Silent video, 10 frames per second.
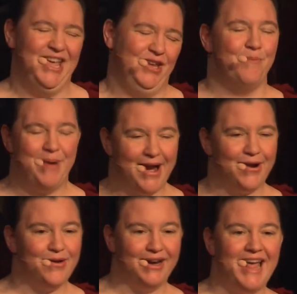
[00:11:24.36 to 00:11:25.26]
you're
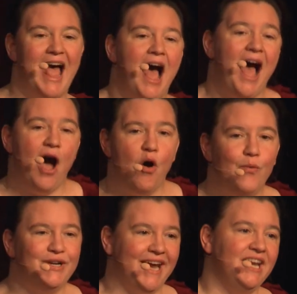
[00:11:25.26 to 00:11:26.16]
paranoid. How
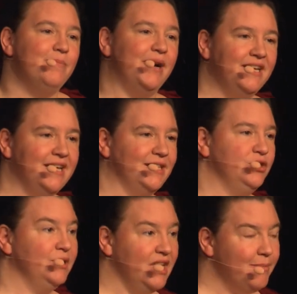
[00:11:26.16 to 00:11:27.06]
would anybody get
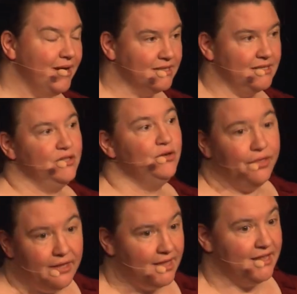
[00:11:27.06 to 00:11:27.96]
your emails? Do you
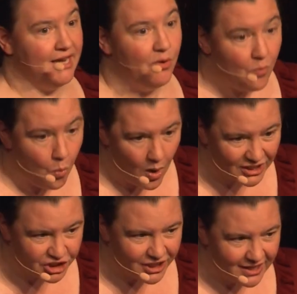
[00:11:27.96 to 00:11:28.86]
think that they are
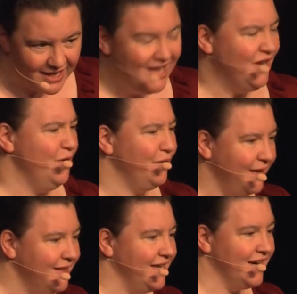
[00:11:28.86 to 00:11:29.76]
watching? You
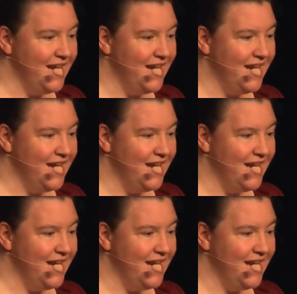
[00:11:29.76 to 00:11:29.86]
think they are